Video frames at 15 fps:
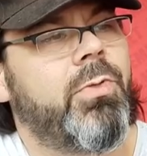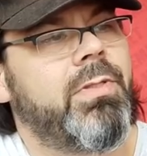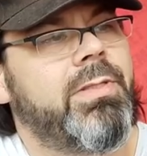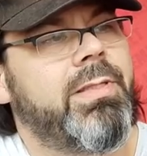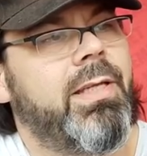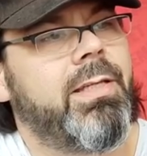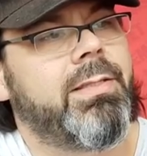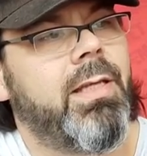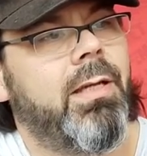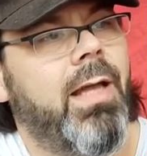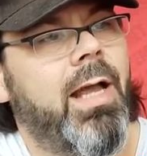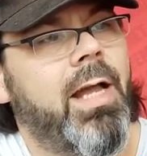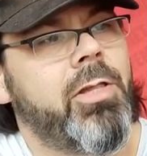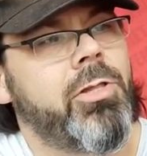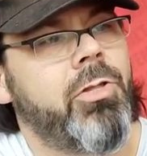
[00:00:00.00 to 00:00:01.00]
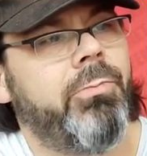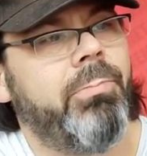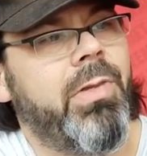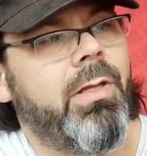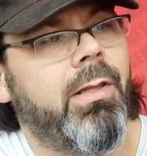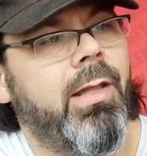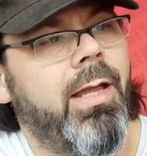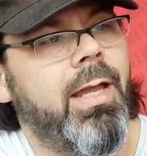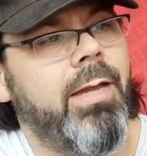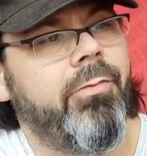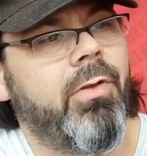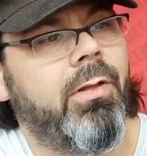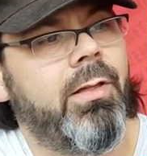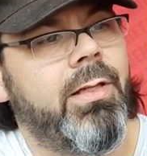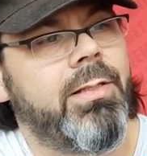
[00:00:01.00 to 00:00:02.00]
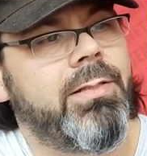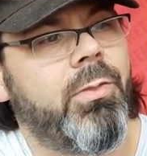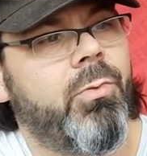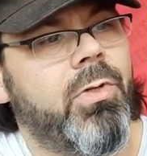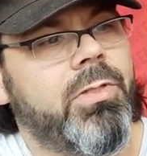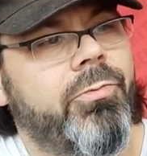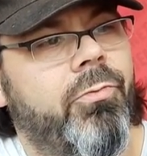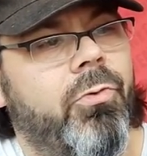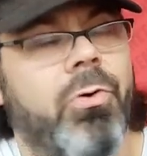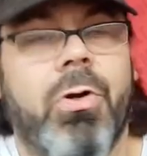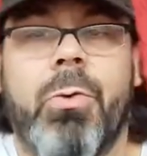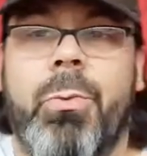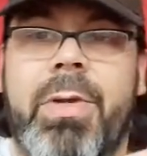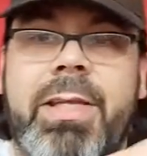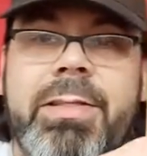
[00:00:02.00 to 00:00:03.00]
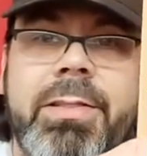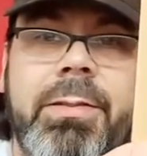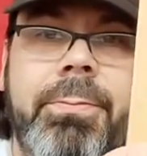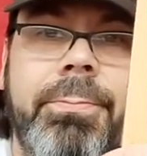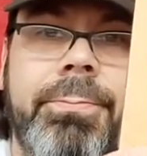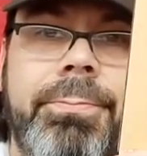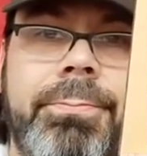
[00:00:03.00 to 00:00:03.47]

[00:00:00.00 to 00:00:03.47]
one says, "I shouldn't be alive unless it was for a reason."